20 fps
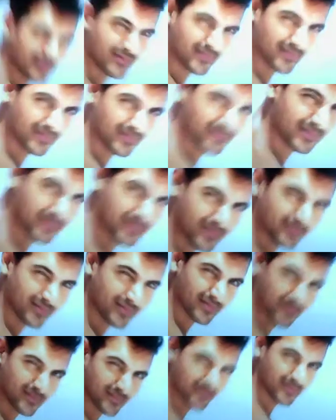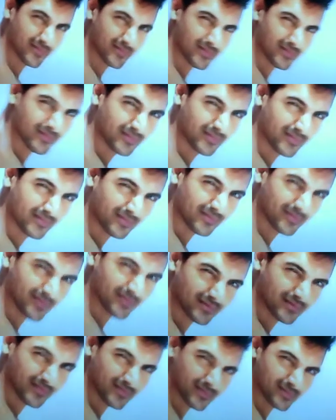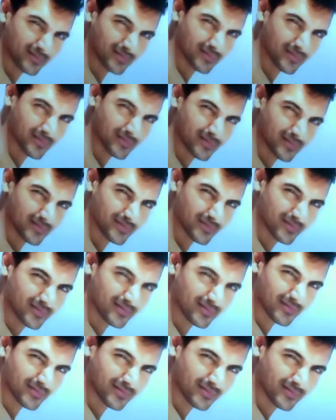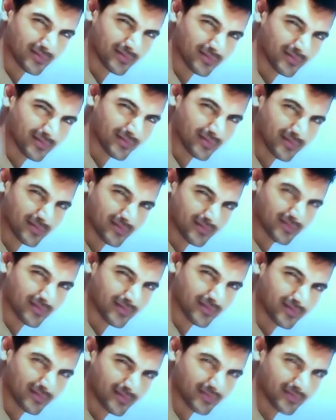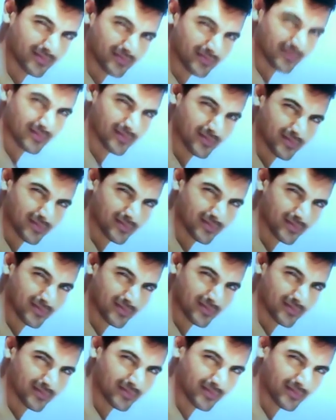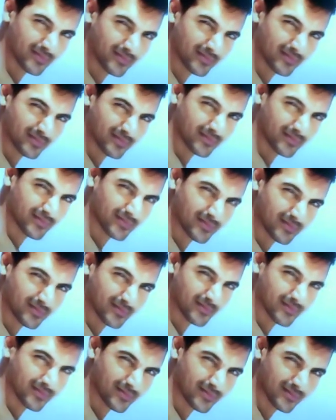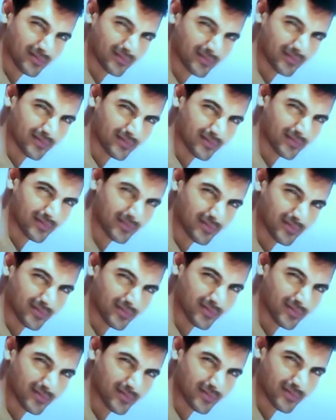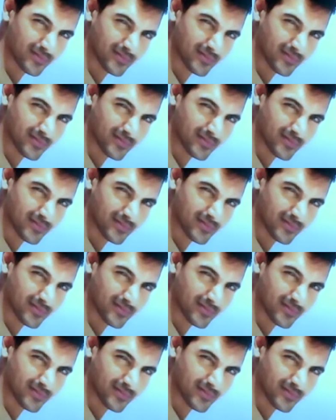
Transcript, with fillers: of India. John Abraham, look at that. Ah, hey! We got moobs on the screen. That's male